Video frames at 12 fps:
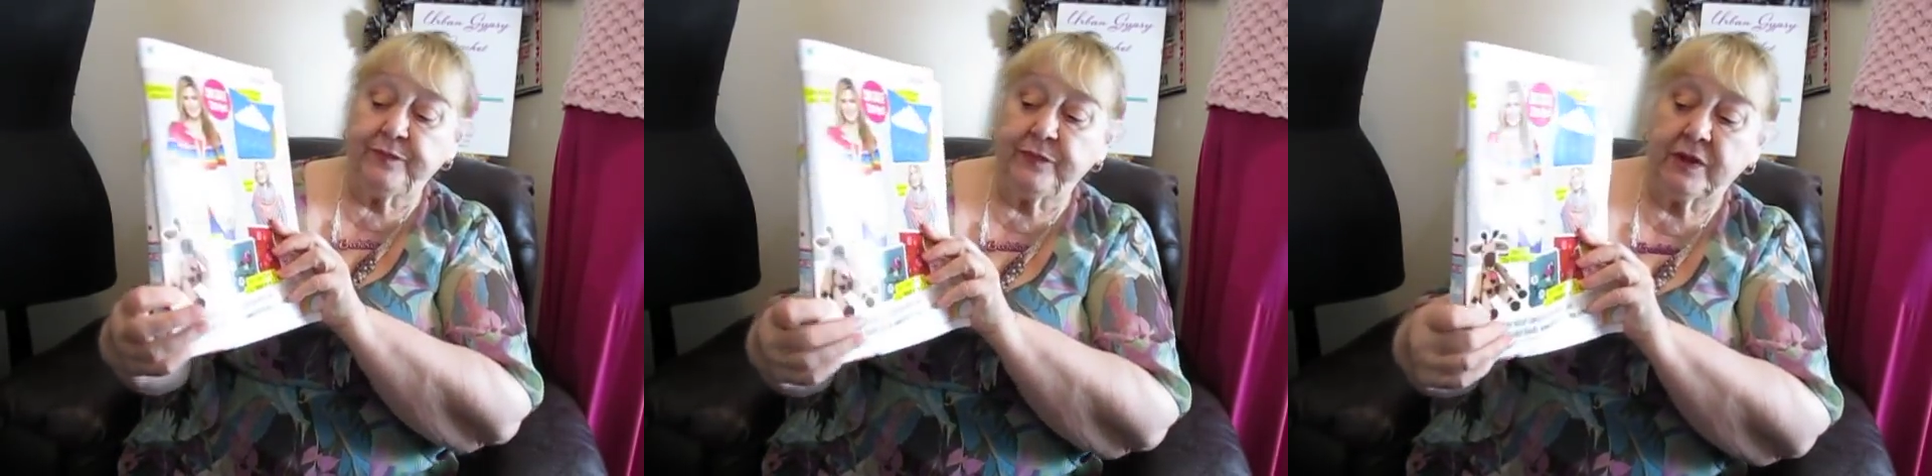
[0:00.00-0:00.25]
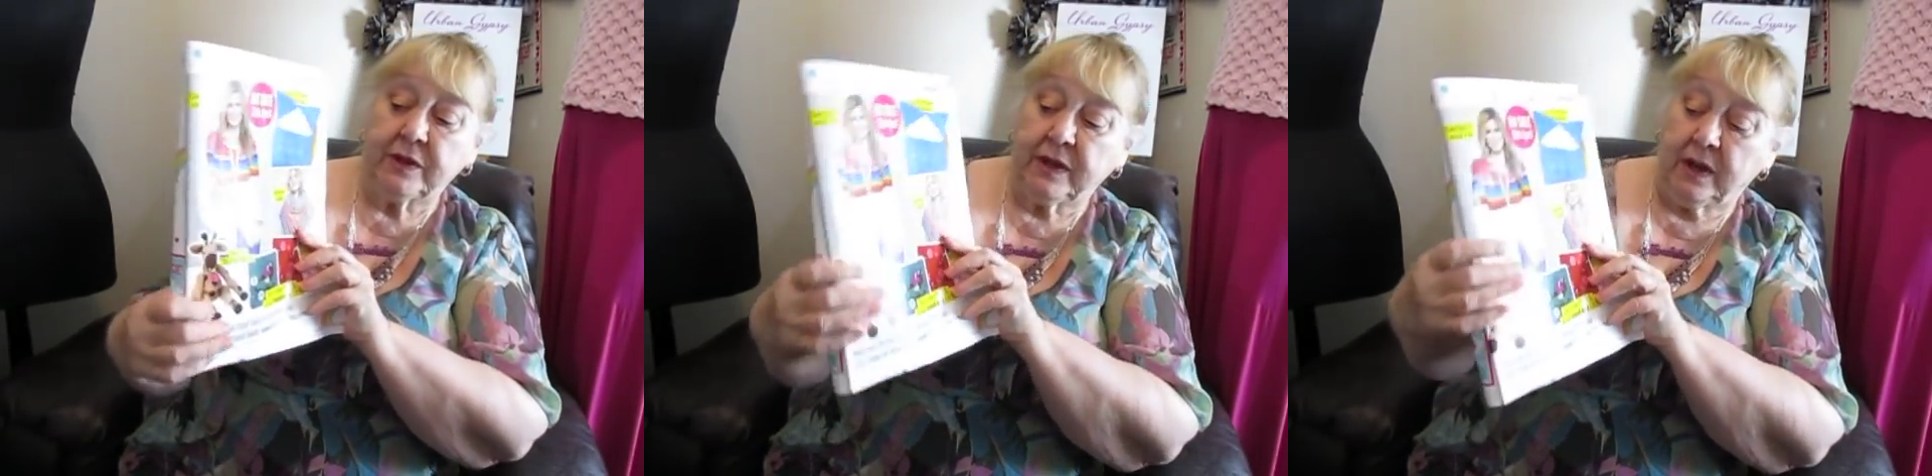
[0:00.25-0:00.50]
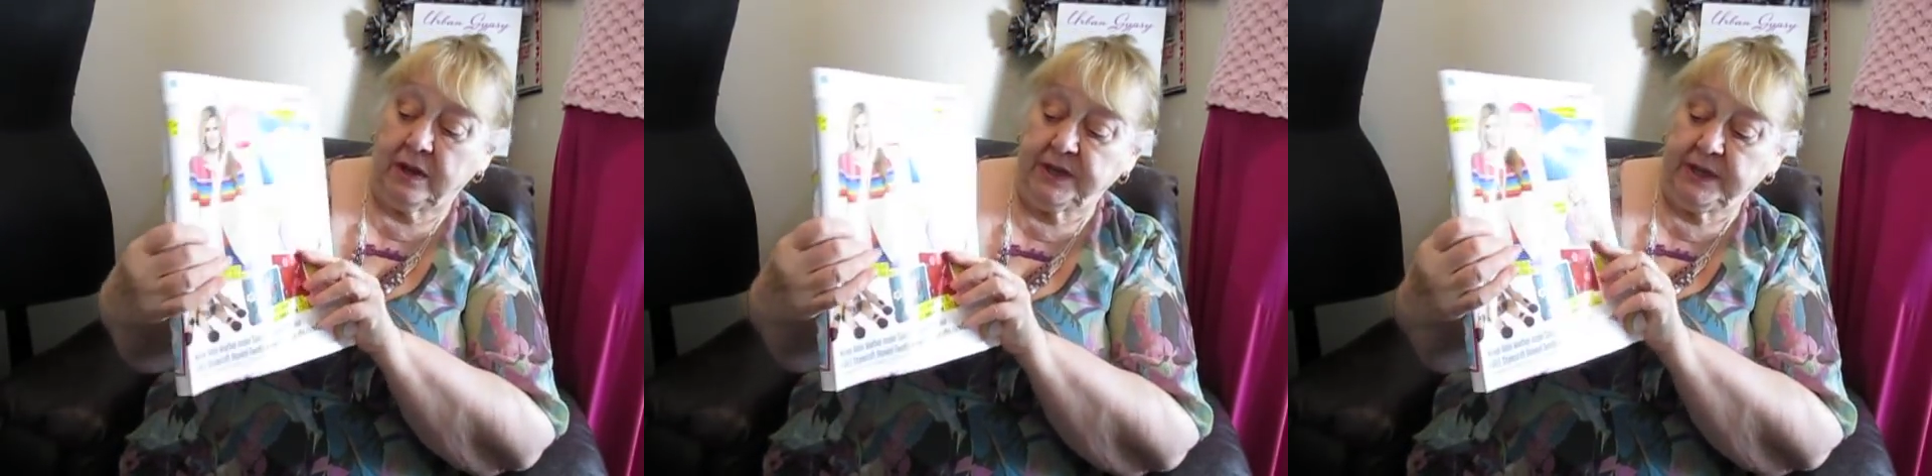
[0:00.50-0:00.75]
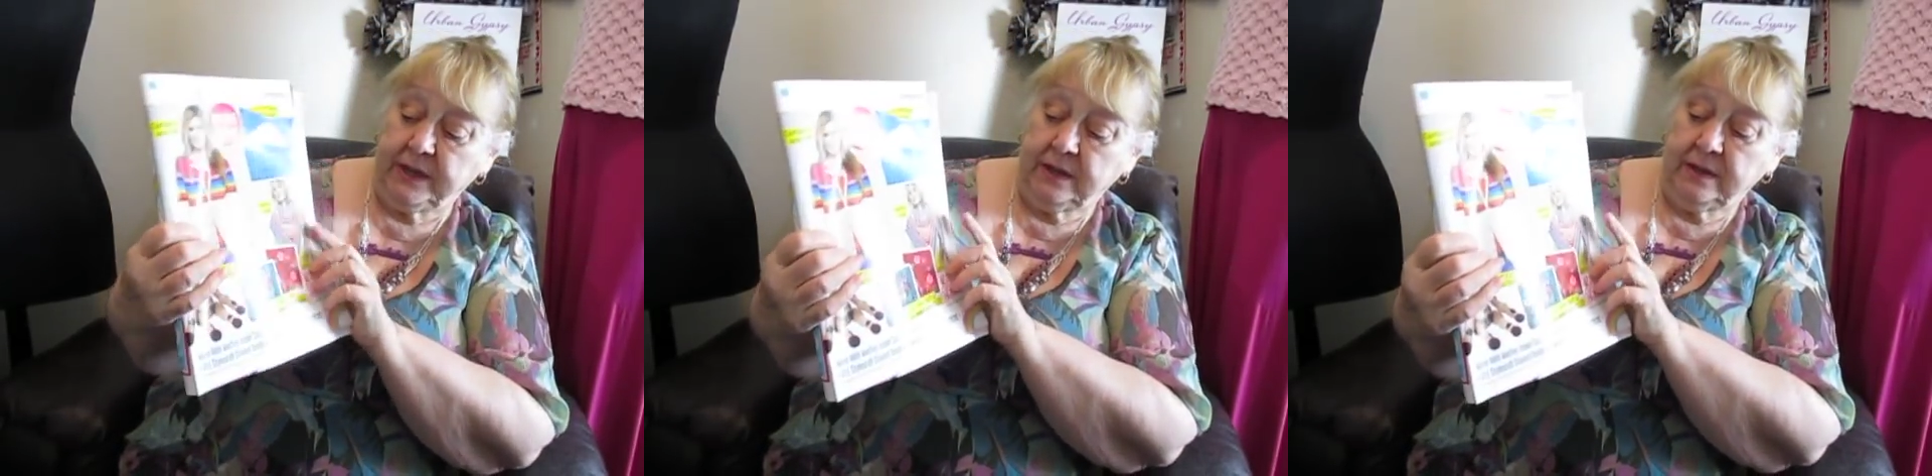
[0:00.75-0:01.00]
a
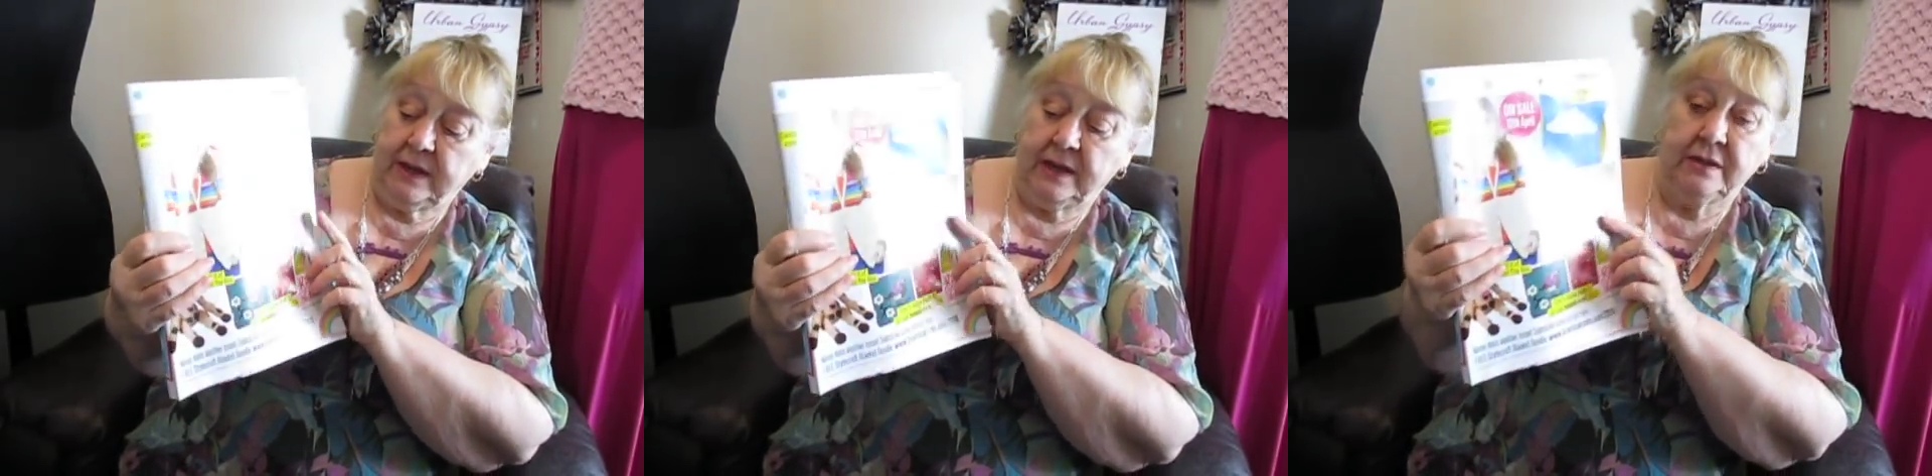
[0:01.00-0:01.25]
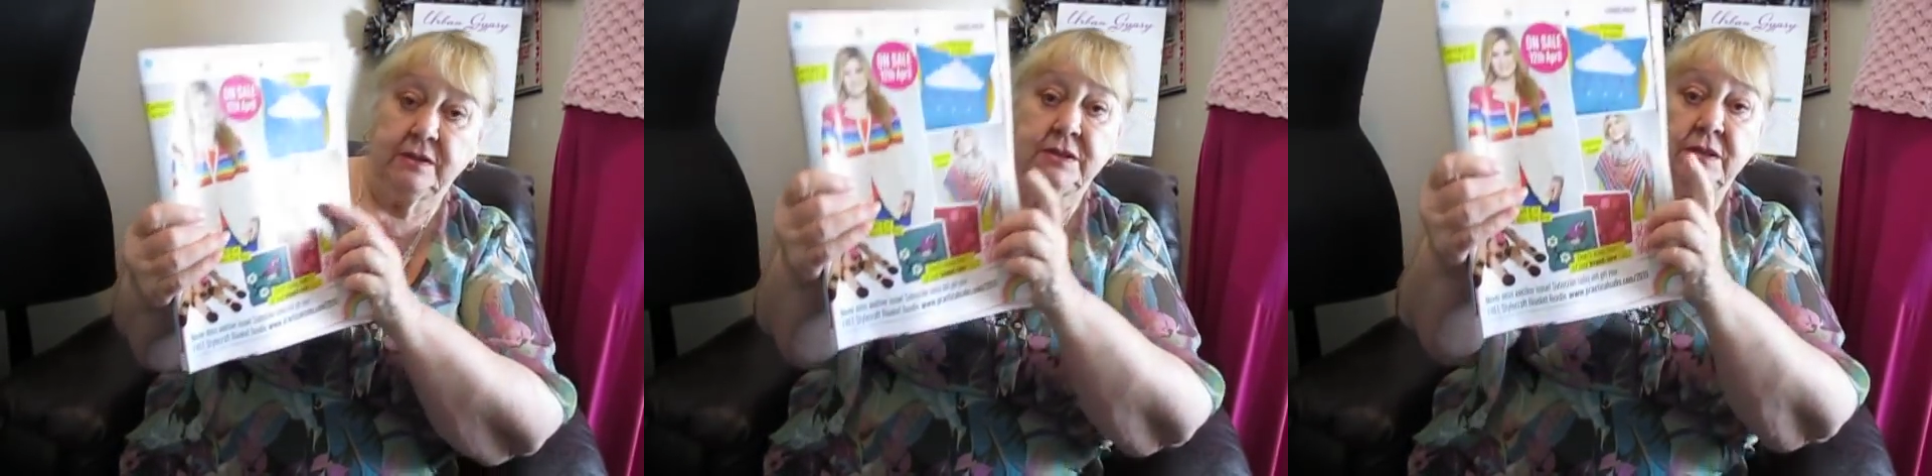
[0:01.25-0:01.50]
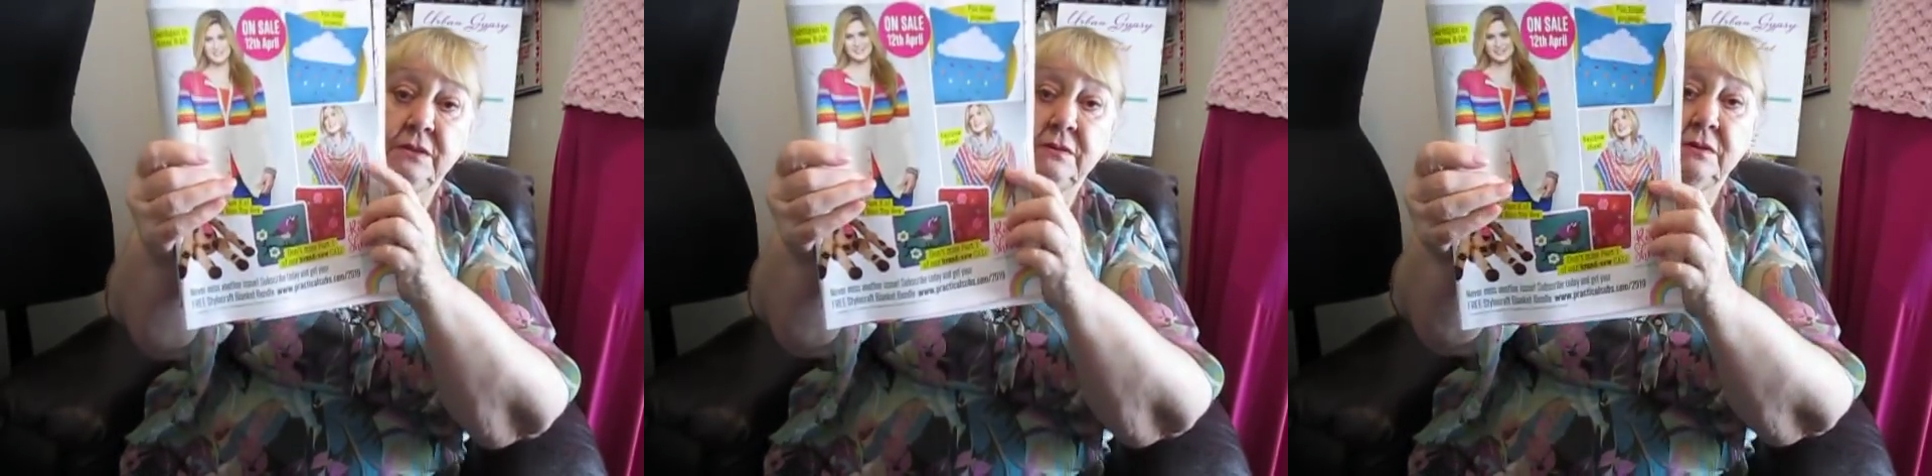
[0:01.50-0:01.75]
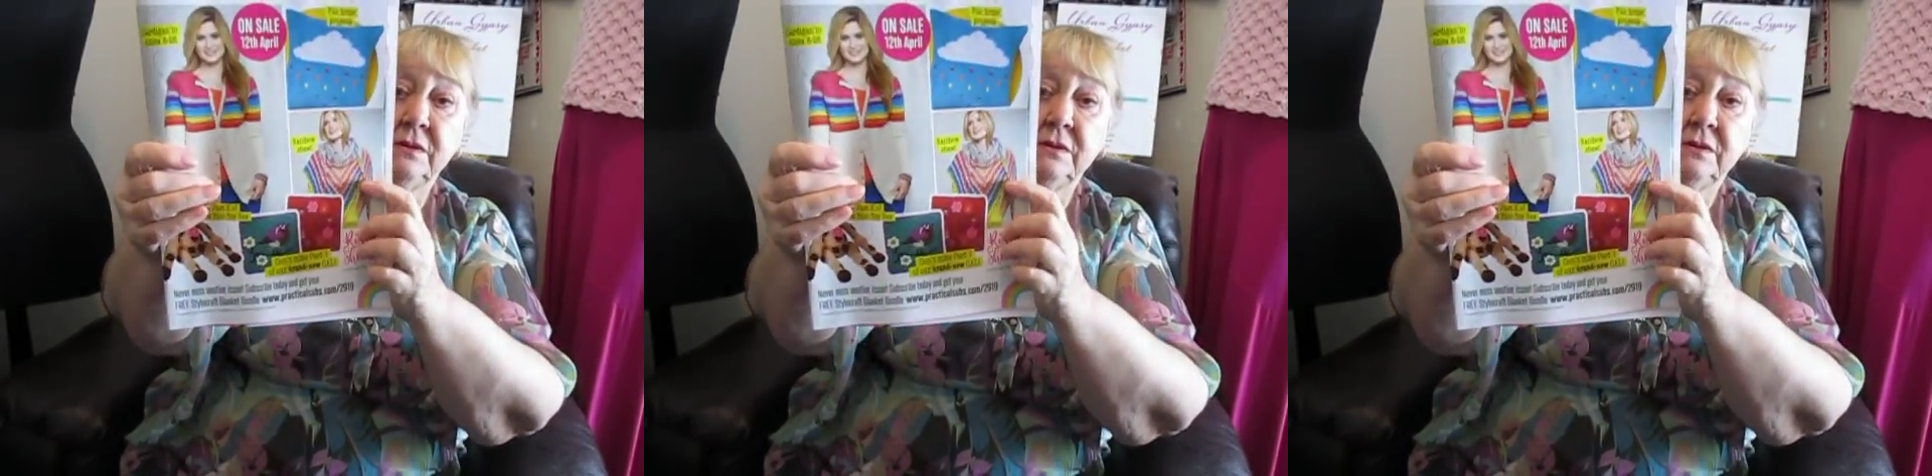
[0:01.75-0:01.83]
cardigan and a,